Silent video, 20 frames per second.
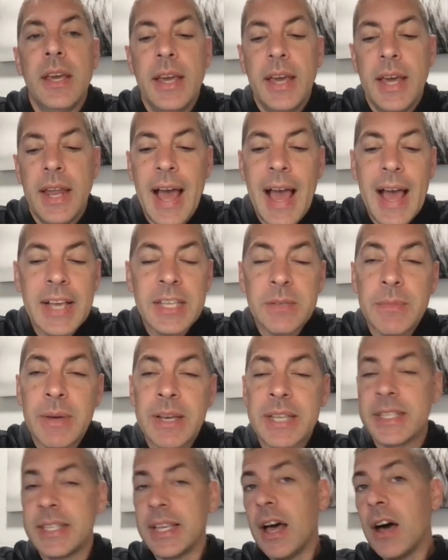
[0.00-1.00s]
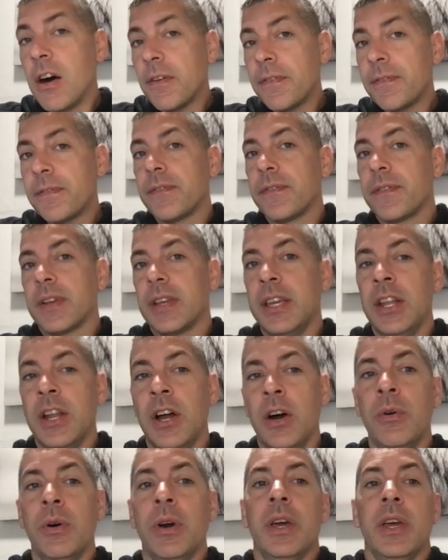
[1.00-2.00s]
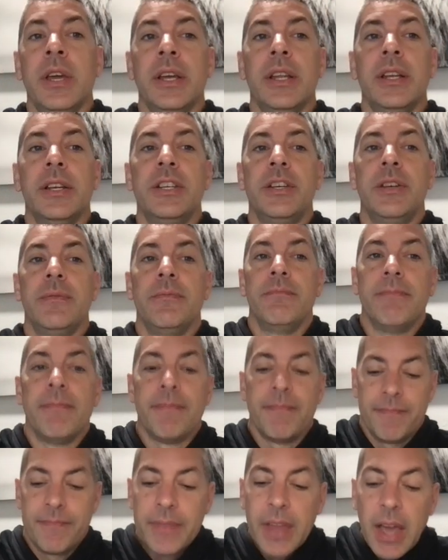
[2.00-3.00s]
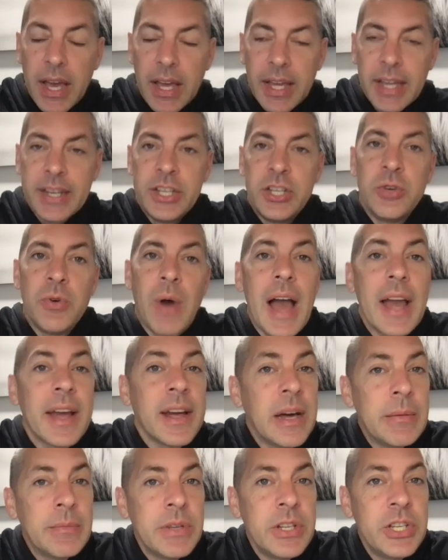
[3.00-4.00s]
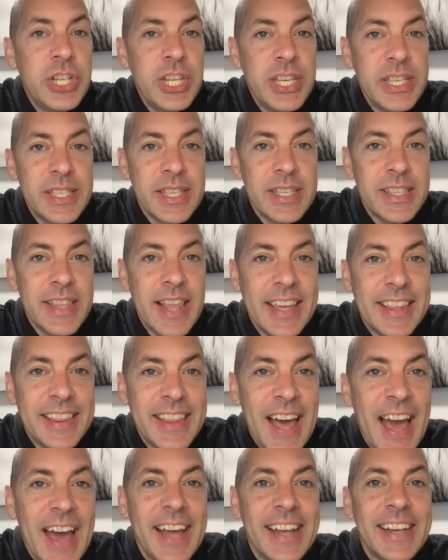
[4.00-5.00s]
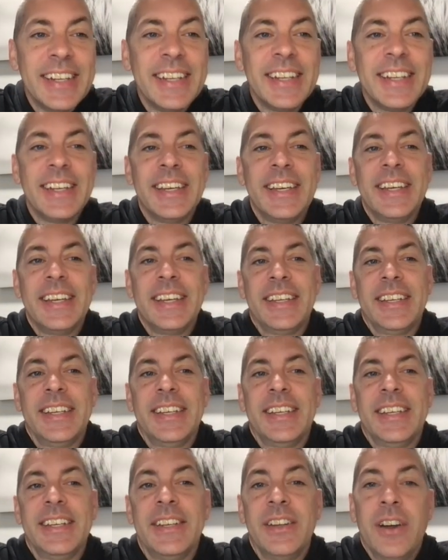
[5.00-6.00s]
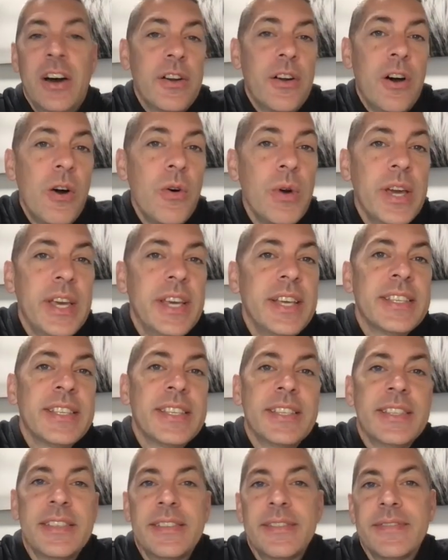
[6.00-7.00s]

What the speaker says: And I ask myself, you know, do I come to Jesus like that? Not always.